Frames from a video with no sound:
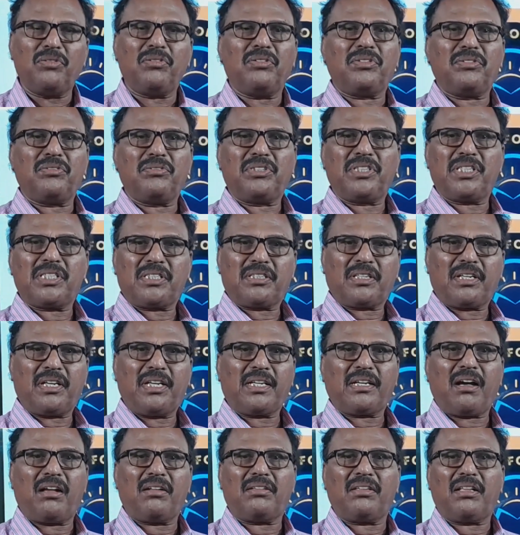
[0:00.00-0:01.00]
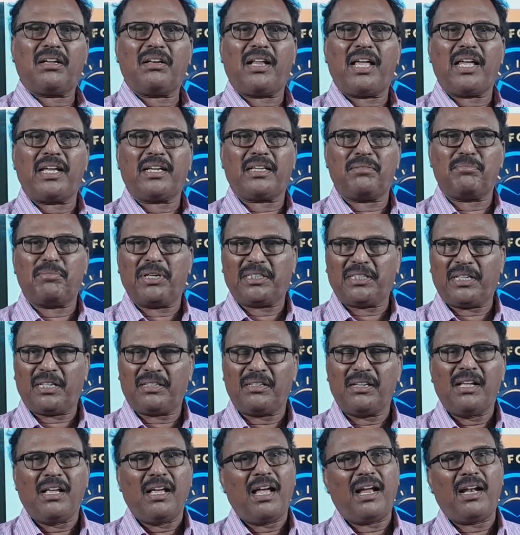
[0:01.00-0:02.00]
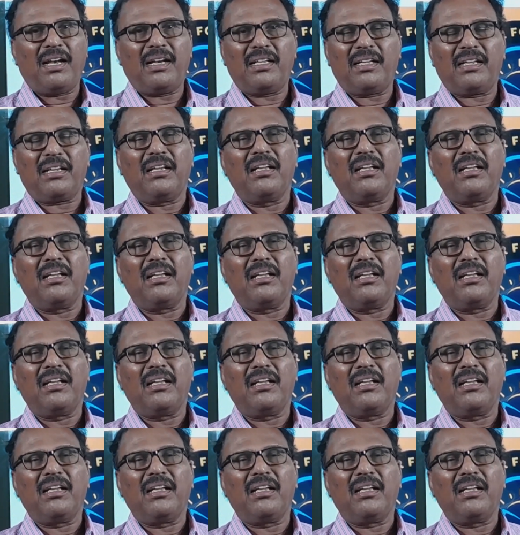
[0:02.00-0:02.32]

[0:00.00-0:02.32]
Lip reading: you just click on the like button and